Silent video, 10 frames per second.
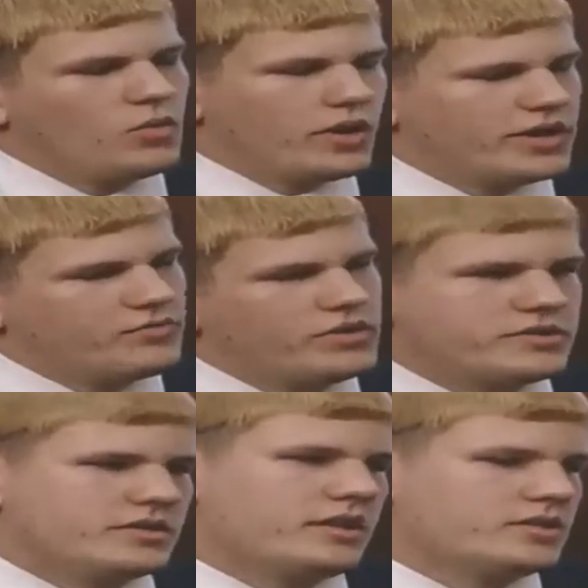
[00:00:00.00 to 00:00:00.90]
Well, I've
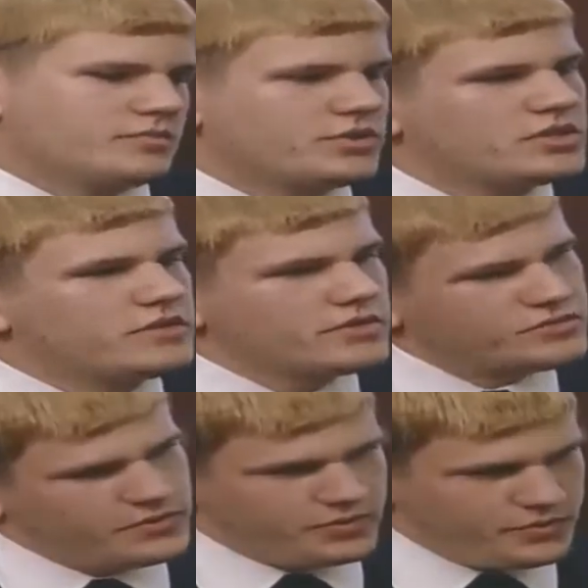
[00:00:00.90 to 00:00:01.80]
worked in customer
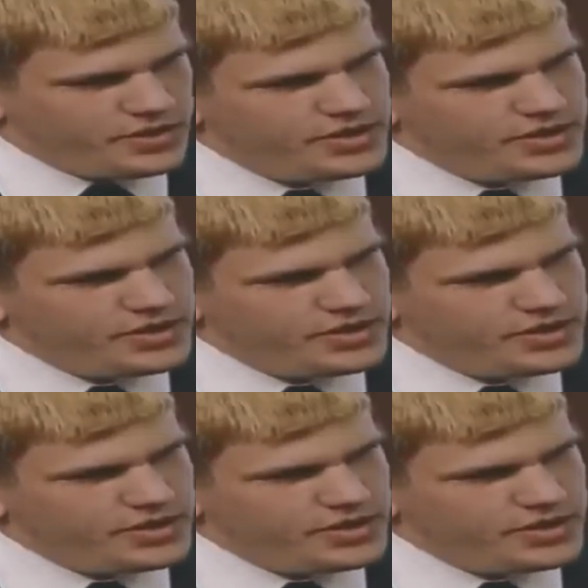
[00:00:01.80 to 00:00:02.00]
service for 3